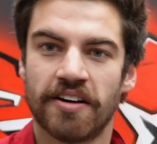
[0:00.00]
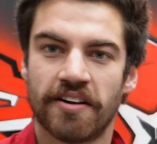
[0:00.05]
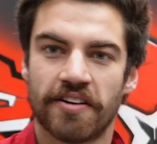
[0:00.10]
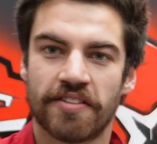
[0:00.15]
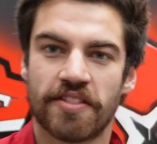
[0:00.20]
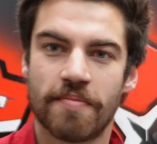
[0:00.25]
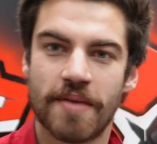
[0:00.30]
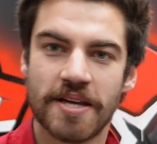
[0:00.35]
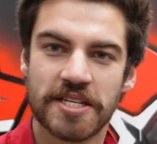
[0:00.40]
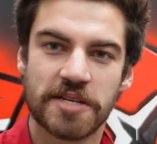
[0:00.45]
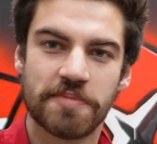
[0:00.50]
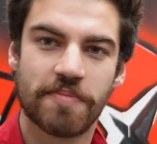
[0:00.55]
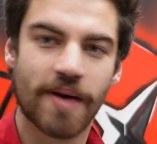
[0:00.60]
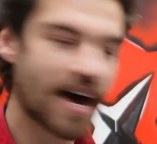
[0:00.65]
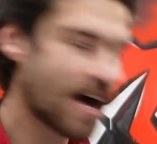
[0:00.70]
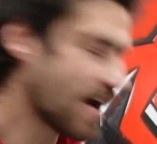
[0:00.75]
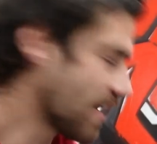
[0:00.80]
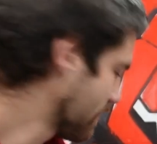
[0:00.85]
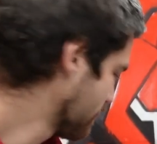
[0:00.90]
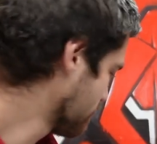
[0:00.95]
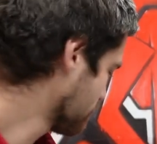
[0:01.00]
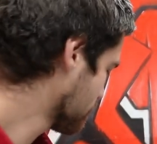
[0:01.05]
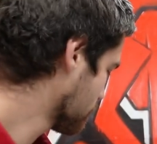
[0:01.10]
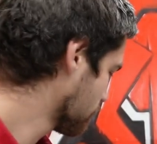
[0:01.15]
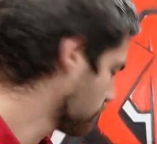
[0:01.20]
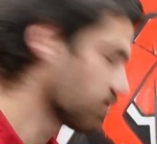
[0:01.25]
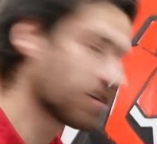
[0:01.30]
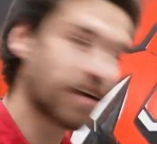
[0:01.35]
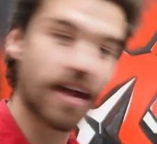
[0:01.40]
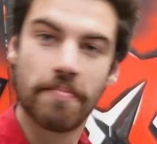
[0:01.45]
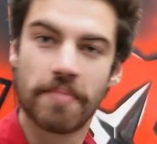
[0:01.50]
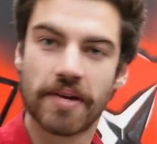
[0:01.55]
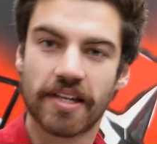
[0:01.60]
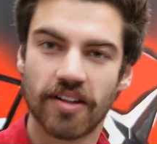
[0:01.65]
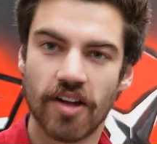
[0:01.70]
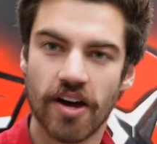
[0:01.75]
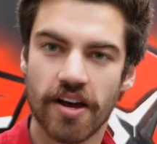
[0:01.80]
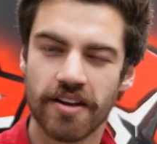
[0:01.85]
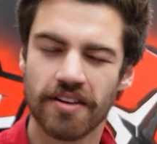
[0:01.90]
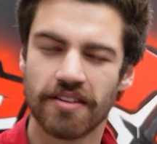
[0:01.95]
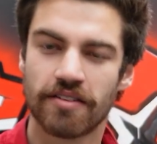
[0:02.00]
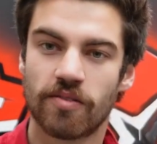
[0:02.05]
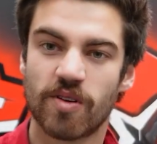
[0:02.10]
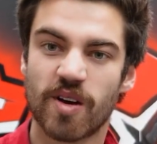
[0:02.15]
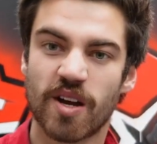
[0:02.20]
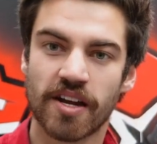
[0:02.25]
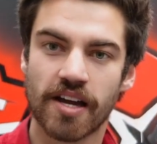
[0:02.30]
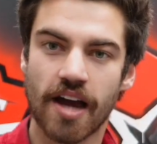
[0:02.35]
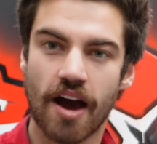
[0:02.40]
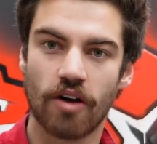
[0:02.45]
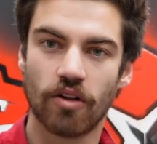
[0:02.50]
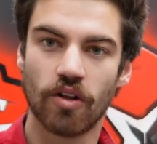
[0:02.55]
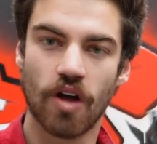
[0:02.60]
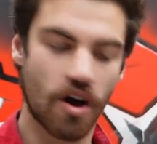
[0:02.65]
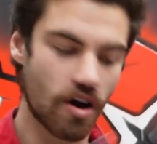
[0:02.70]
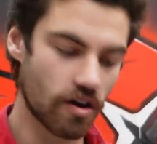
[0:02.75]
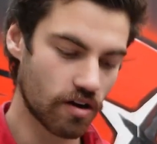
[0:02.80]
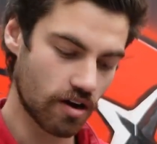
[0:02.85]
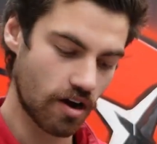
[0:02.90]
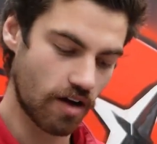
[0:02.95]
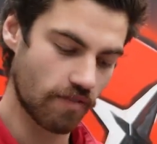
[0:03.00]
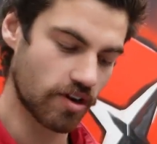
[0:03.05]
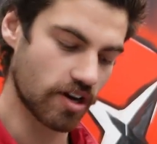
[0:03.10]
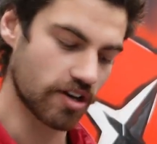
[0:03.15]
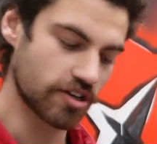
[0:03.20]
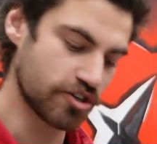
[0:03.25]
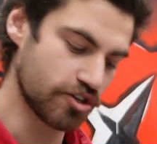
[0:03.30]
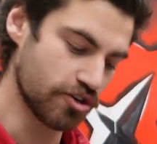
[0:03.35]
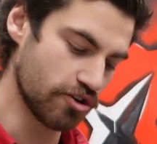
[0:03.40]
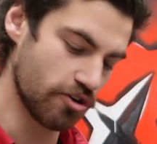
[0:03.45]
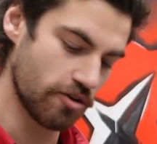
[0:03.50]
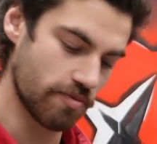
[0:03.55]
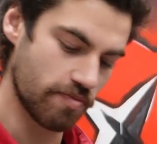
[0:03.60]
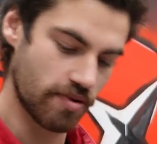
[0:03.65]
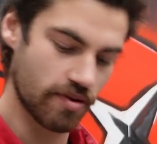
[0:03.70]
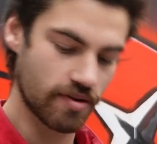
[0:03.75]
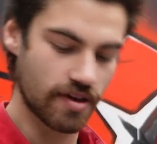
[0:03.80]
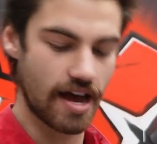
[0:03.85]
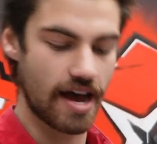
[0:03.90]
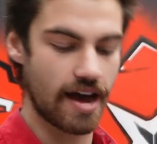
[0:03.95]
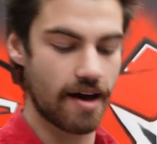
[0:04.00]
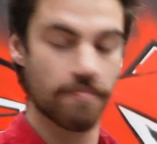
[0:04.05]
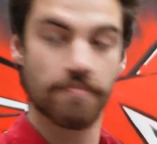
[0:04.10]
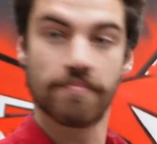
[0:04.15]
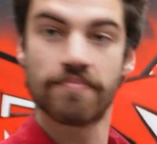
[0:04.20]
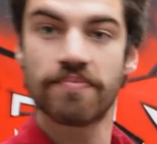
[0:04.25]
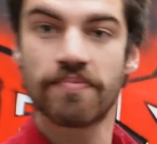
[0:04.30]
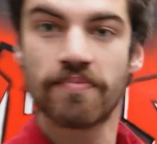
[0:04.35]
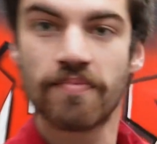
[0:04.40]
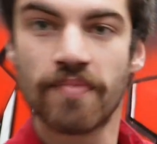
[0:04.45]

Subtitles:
the messy part can be cleaned. We're going to go along. I've got a tube. That's